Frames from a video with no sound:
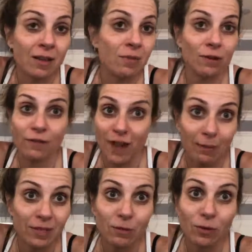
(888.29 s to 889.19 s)
that your
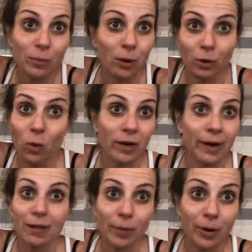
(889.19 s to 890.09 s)
family will pull one
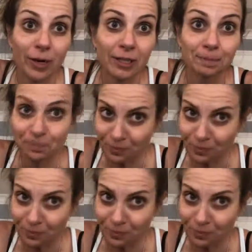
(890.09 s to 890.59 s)
out of the park.